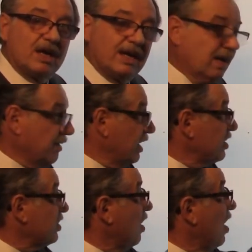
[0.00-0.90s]
Here,
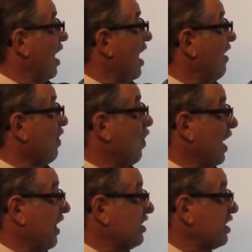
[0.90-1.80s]
every
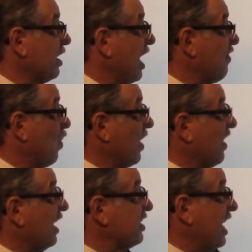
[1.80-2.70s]
one of
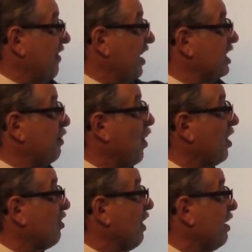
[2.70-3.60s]
these 7 is
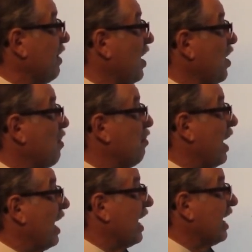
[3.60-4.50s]
supposedly written
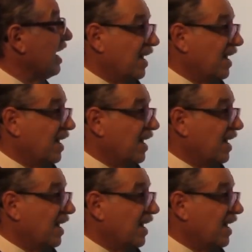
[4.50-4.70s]
by